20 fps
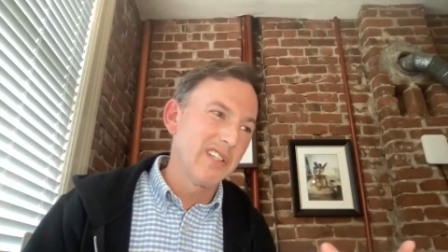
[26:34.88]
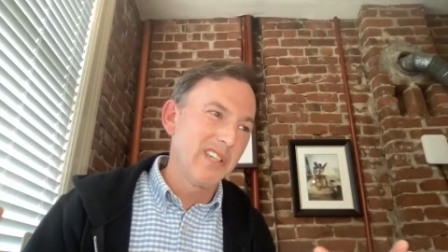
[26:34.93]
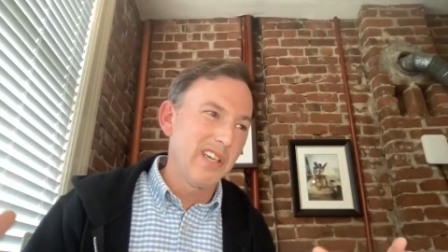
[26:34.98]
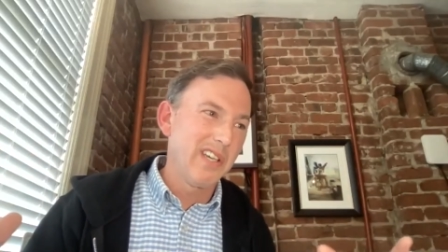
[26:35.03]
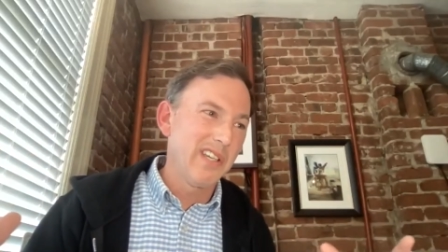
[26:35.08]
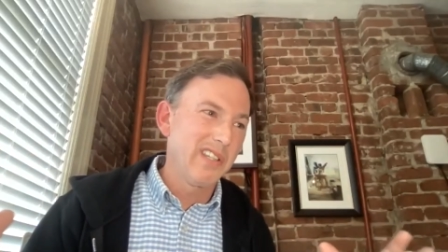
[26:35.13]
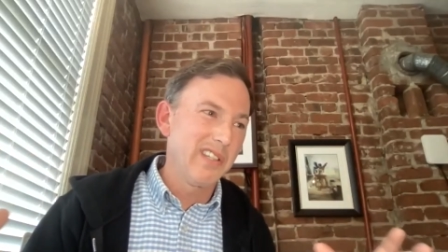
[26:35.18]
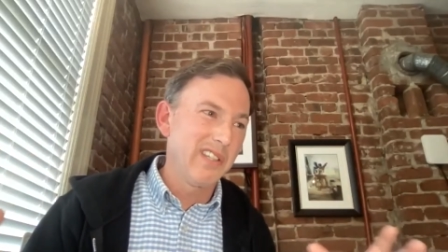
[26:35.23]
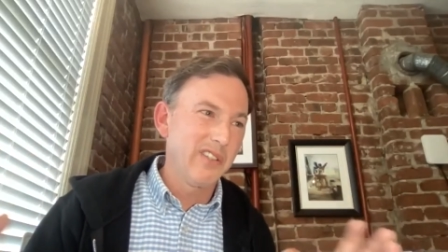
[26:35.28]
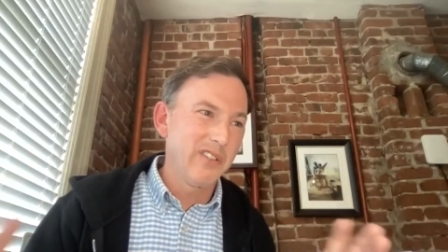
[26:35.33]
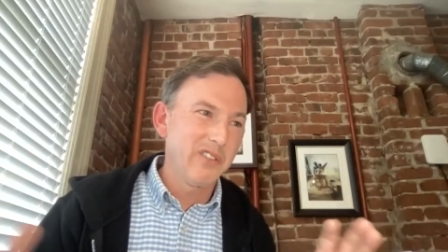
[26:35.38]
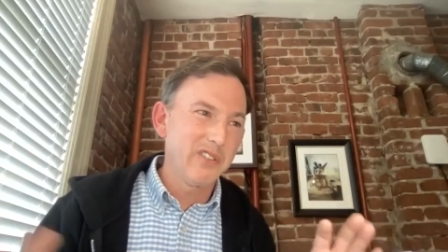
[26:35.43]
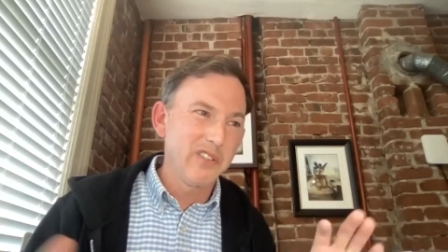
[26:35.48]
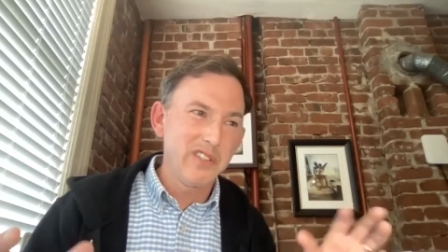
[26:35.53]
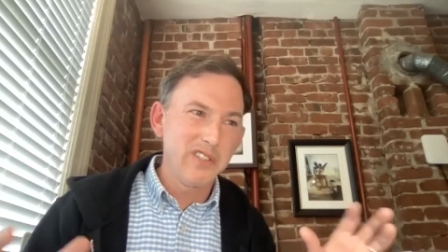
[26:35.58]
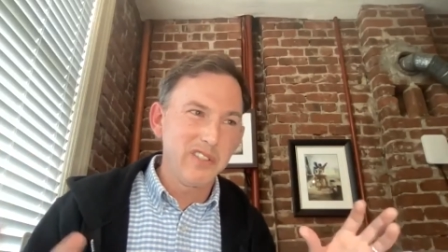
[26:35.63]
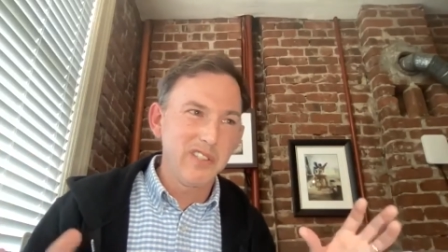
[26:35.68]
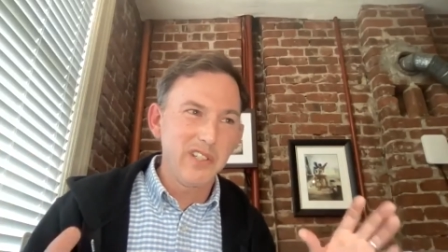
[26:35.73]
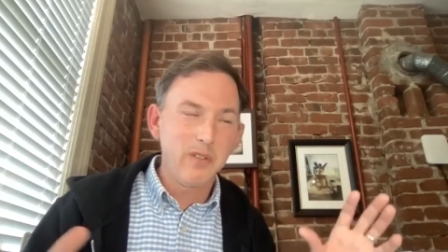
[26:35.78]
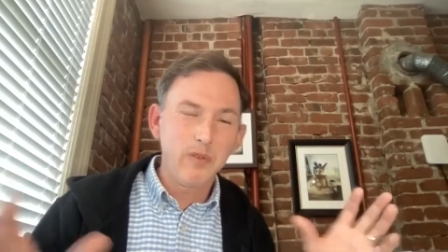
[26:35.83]
and they'll
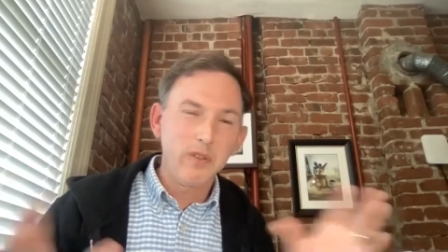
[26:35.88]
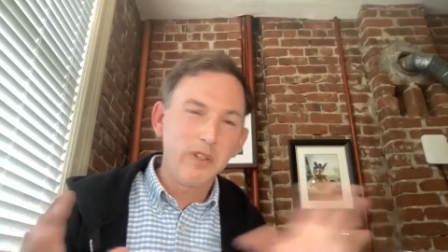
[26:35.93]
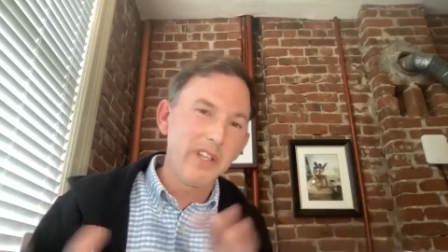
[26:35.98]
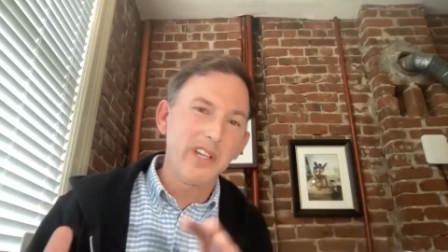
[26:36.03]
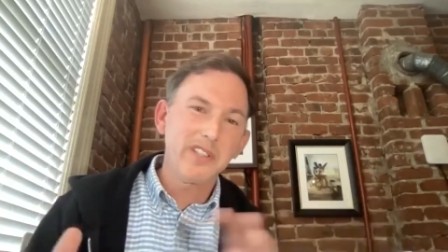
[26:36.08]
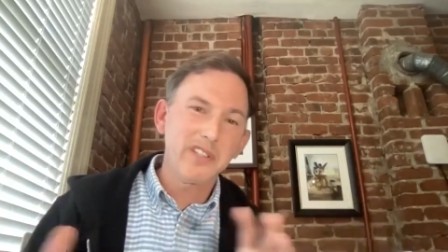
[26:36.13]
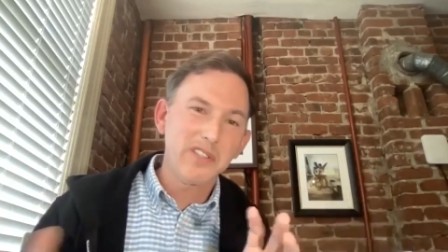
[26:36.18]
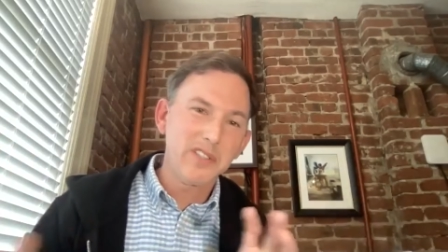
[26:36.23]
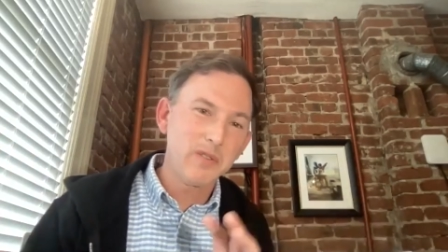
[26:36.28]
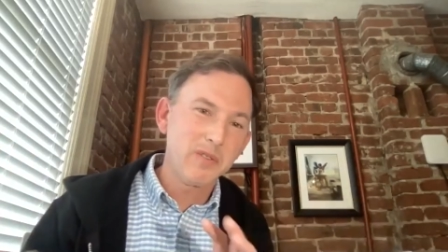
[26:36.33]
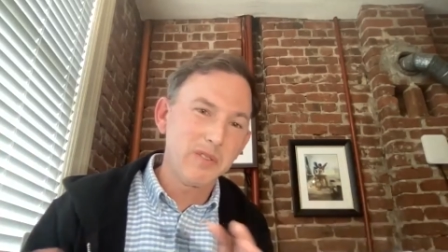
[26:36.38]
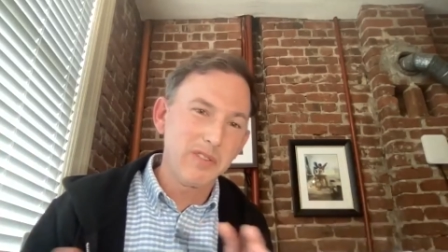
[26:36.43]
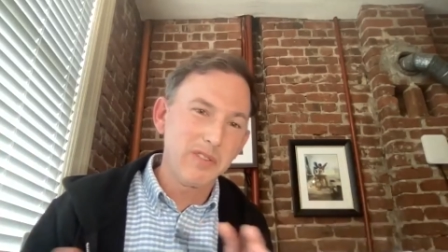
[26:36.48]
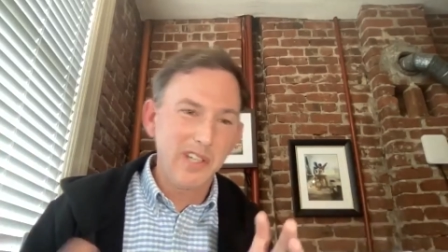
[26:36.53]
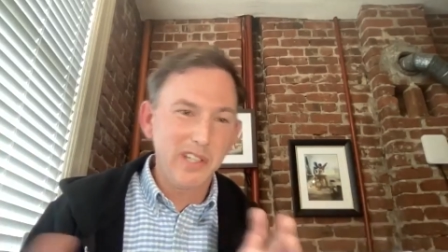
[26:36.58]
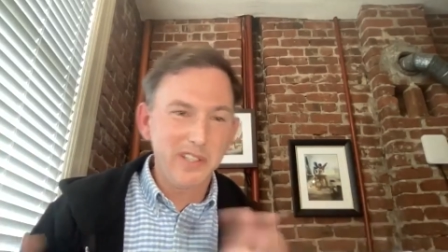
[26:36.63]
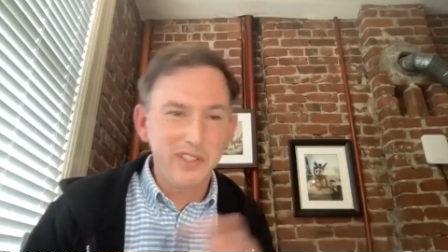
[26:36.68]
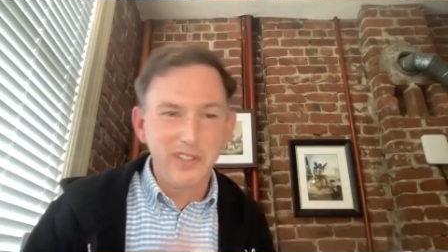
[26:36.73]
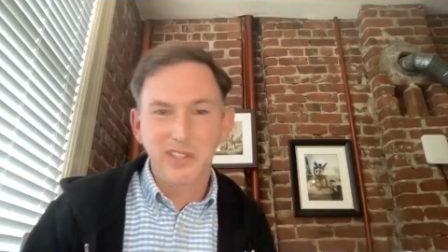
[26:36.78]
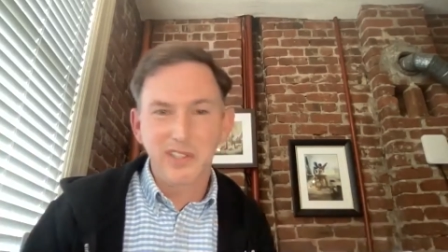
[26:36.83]
just say well that's
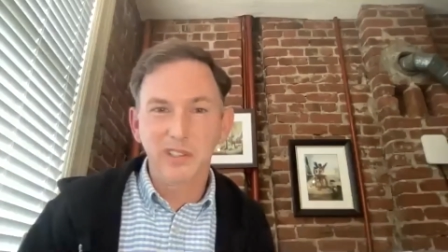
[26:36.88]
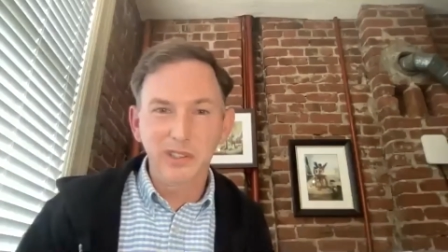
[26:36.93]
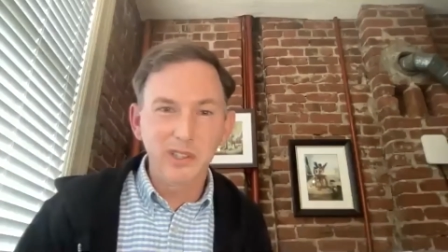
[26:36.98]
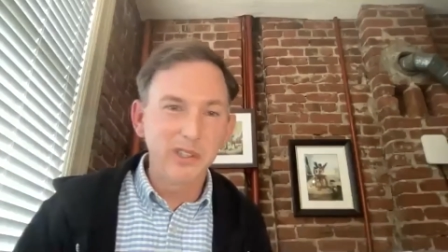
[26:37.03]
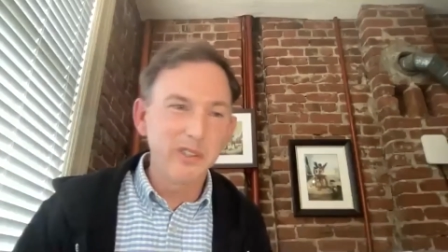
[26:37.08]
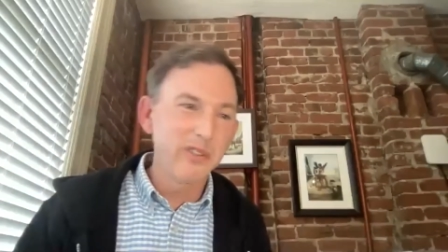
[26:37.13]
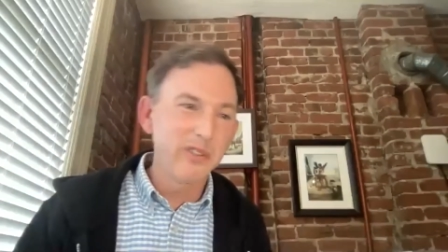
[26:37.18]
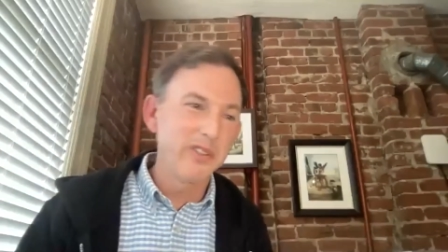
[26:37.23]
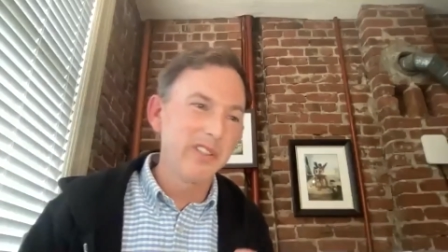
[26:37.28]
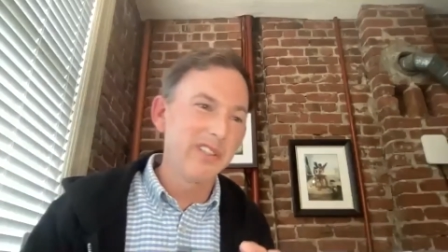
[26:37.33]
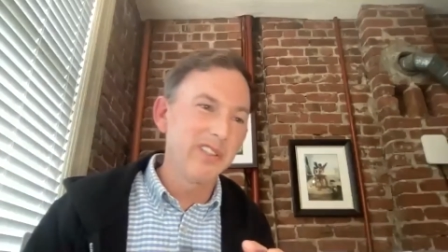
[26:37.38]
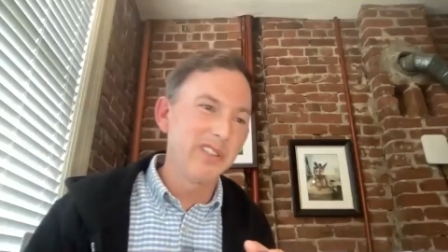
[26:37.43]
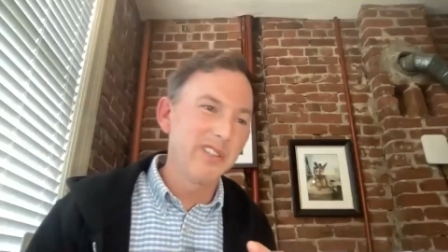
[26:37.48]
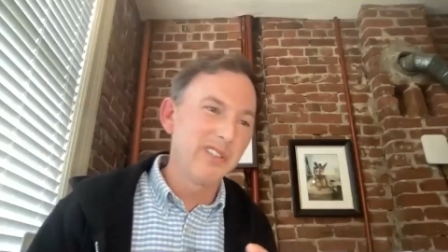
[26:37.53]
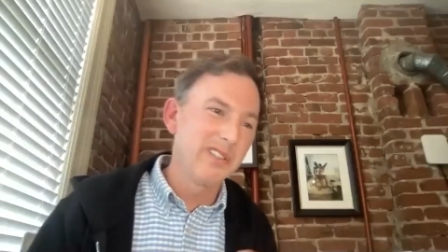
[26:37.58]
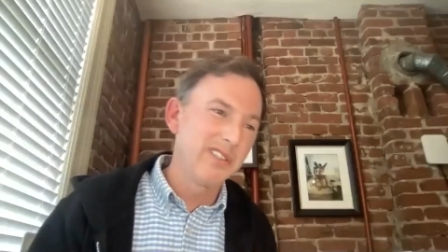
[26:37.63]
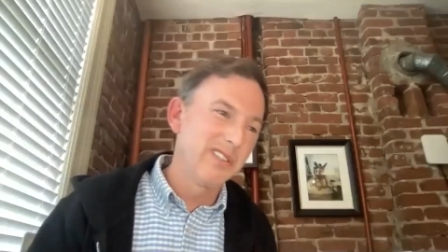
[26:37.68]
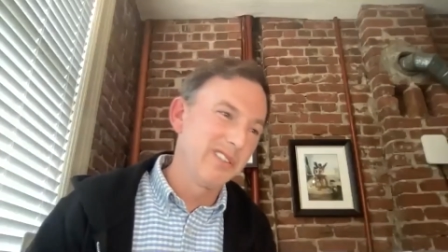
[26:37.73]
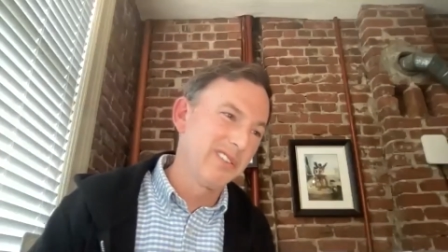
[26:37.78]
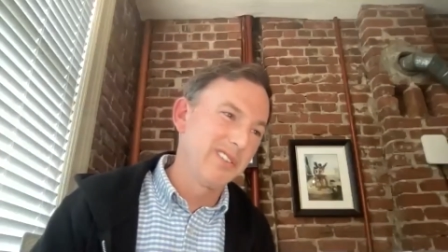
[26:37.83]
that's
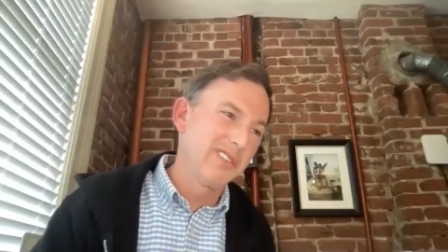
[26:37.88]
included